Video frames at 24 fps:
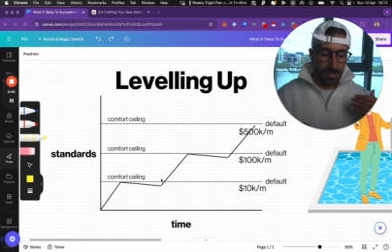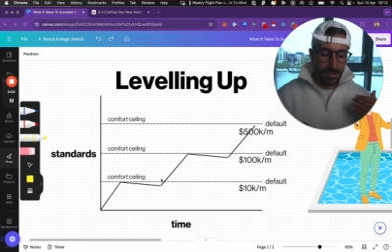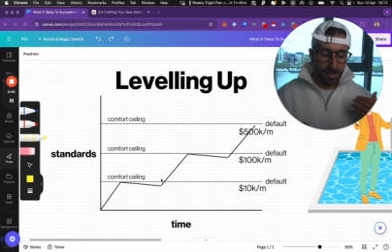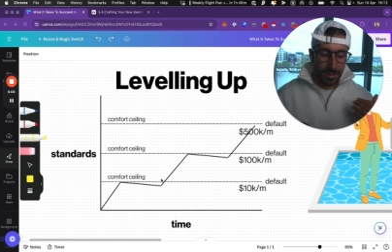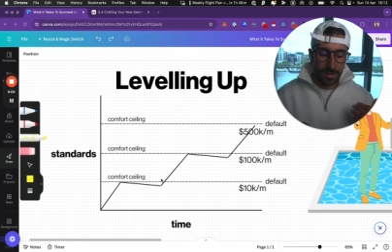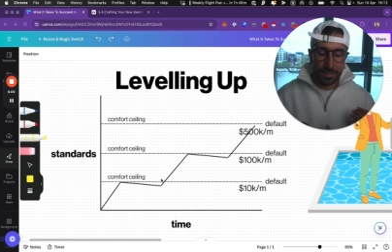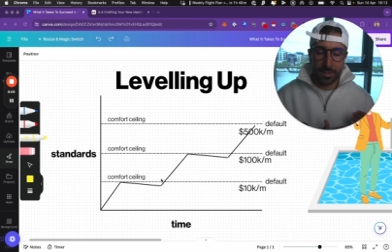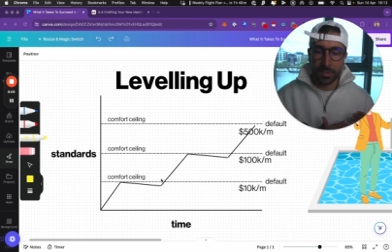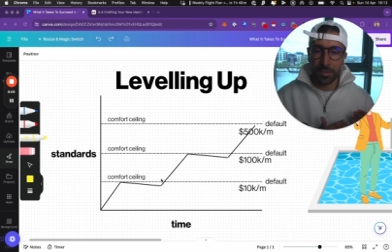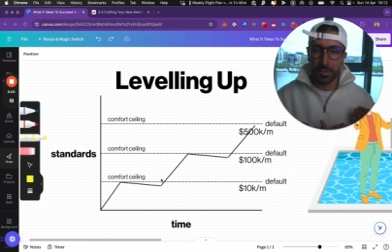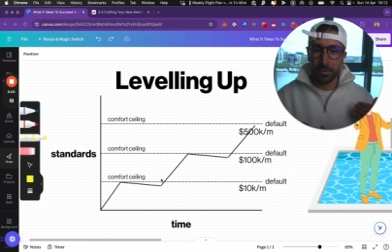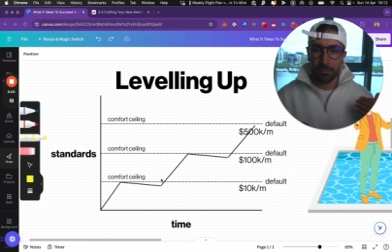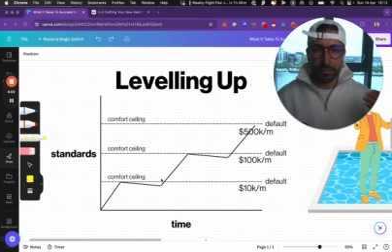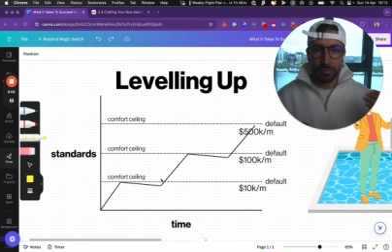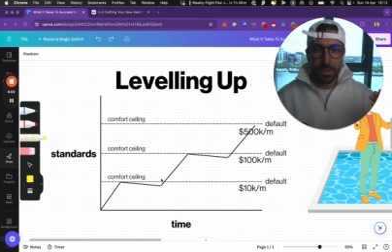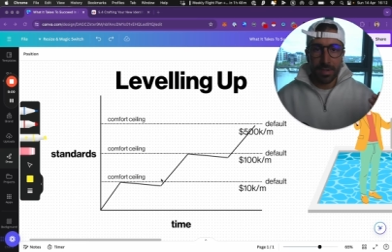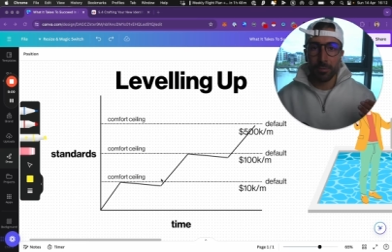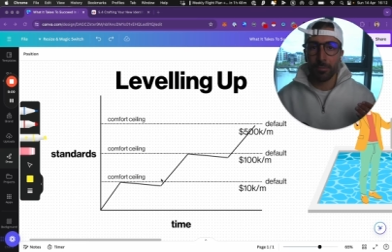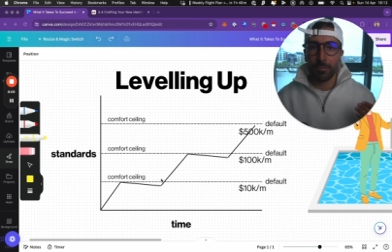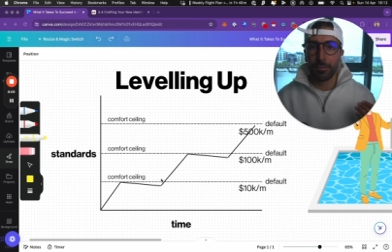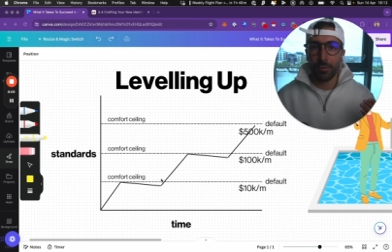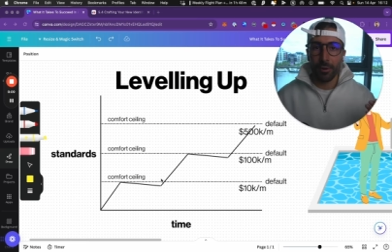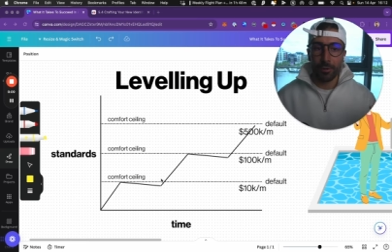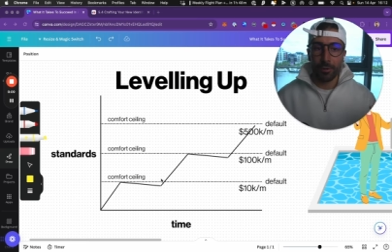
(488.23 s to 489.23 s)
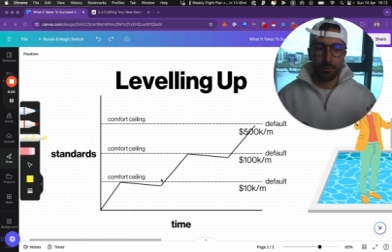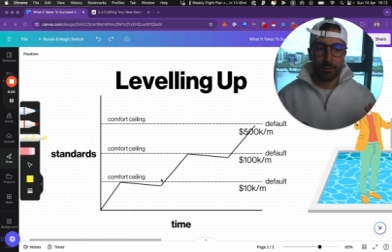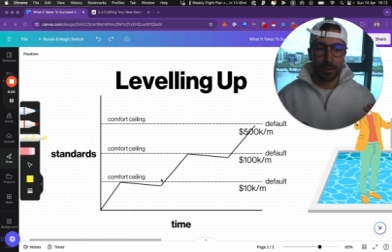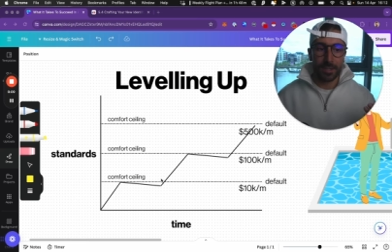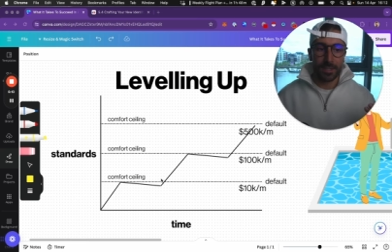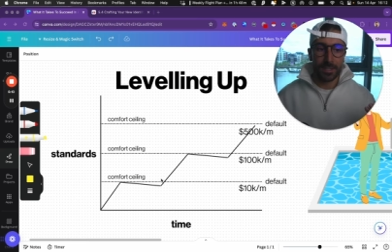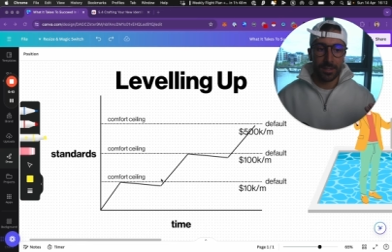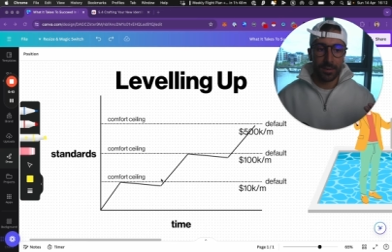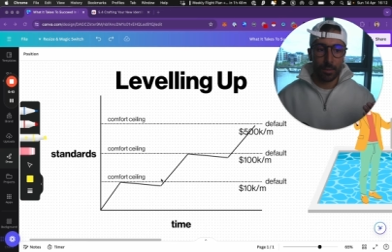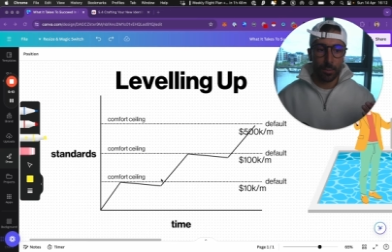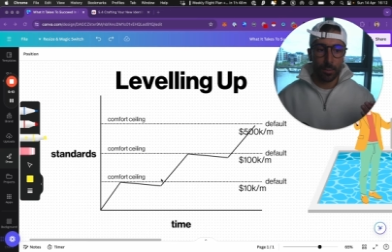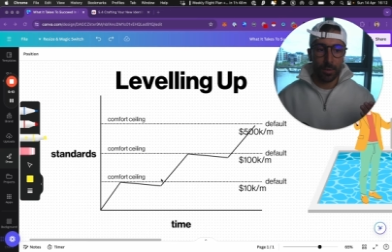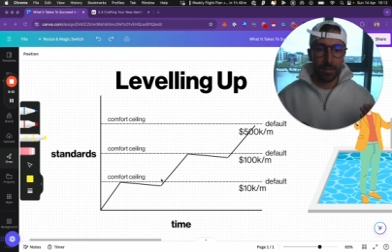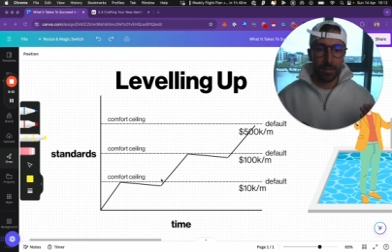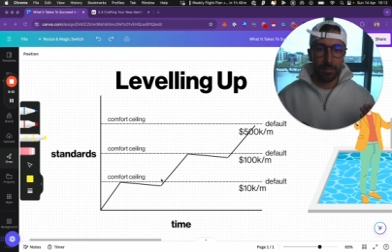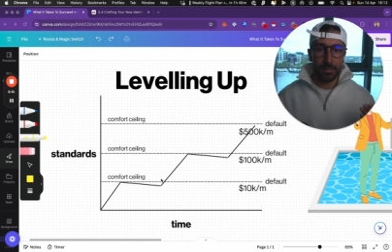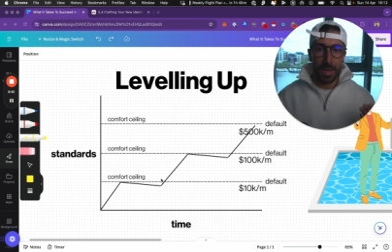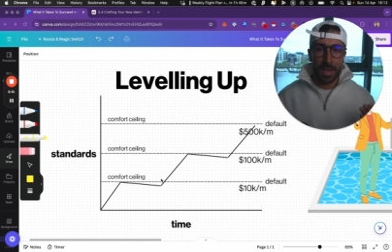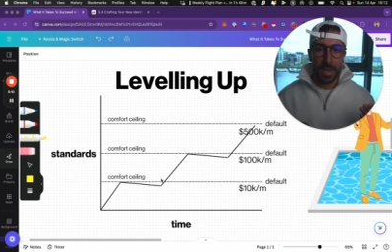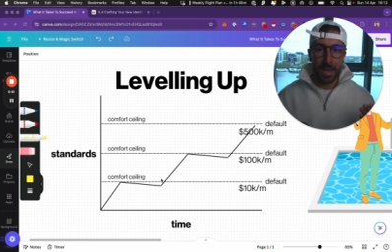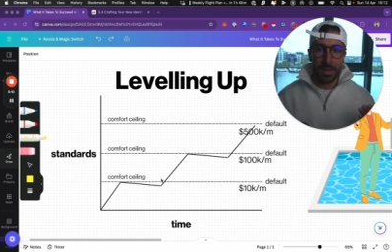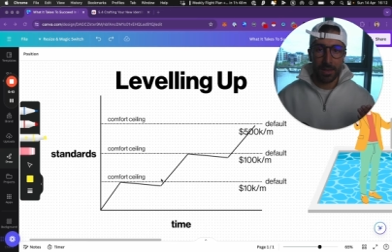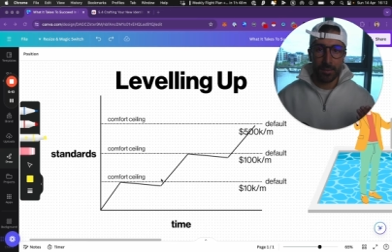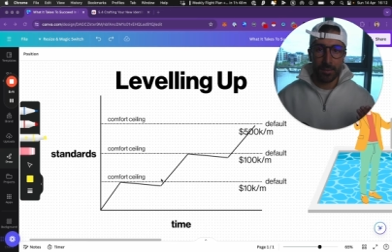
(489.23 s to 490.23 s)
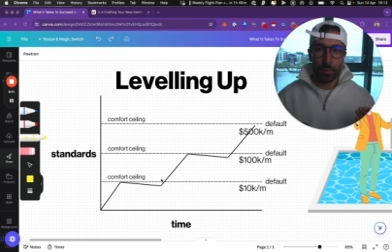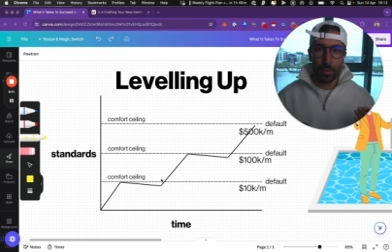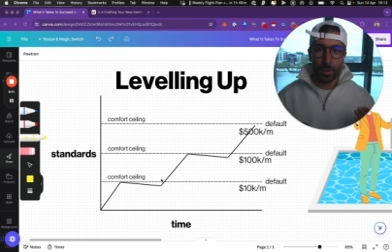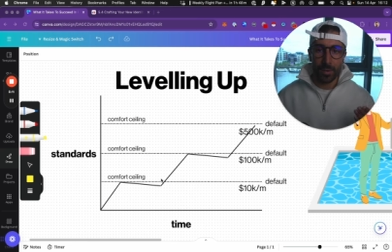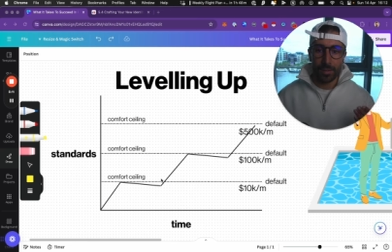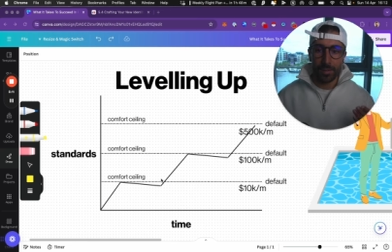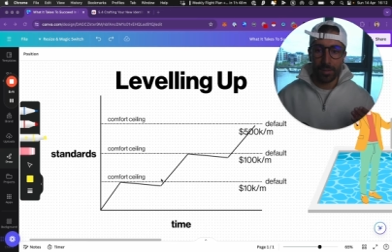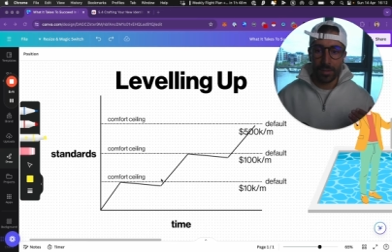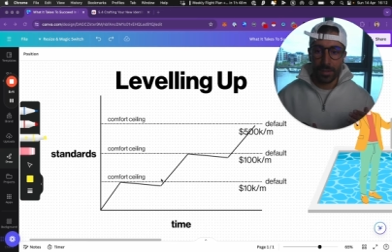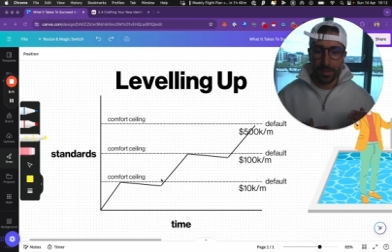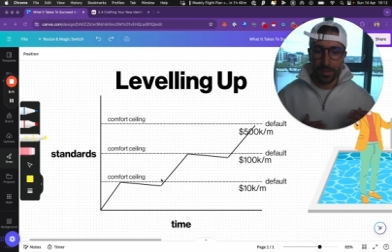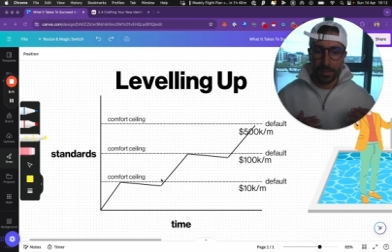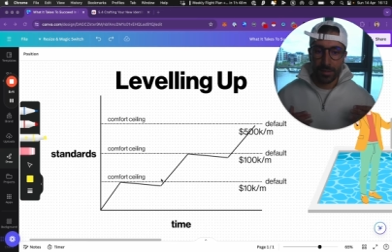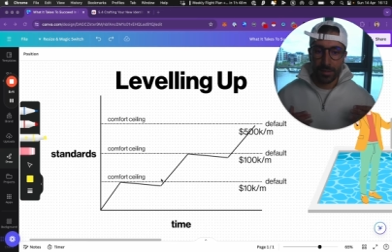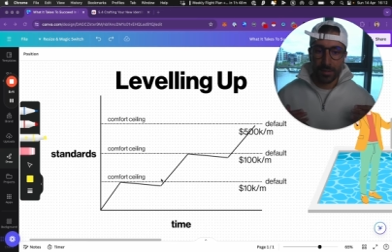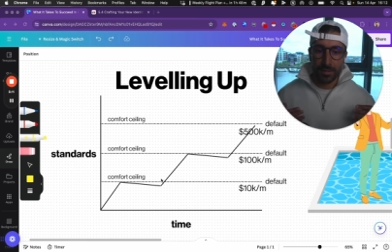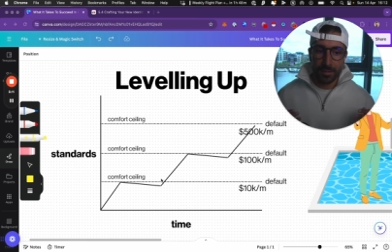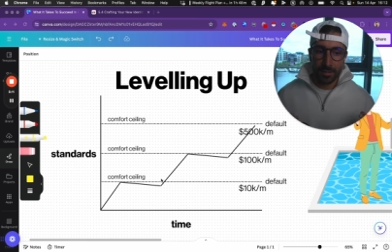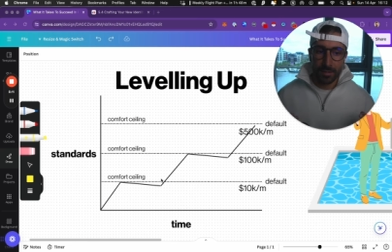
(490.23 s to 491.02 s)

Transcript: extreme progress that we have made with the